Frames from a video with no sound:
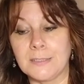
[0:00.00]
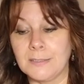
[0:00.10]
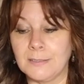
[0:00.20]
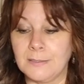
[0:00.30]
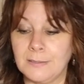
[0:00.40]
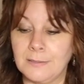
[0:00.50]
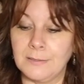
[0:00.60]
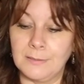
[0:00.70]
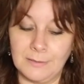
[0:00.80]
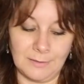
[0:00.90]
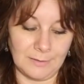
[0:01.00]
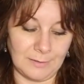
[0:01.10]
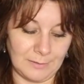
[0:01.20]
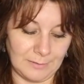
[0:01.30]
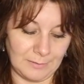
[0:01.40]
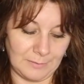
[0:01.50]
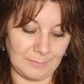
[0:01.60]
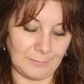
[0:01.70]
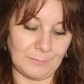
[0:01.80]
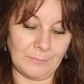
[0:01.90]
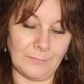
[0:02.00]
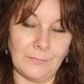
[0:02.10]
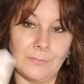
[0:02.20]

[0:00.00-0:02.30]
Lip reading: Nobody speaks.